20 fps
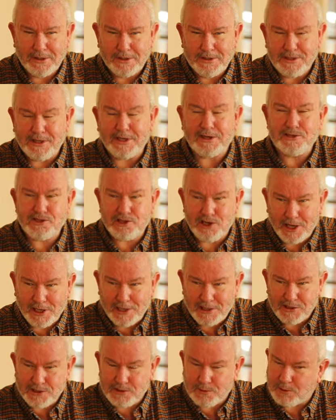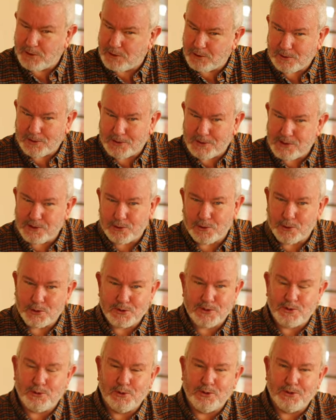the Exchange where old
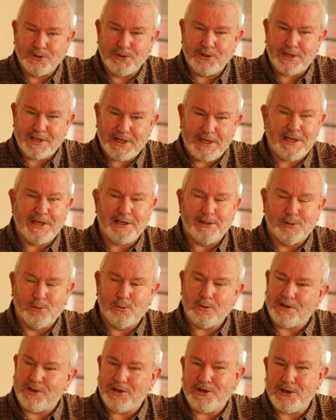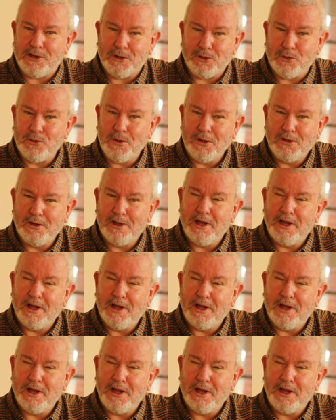insurers run, the Eagle where the new.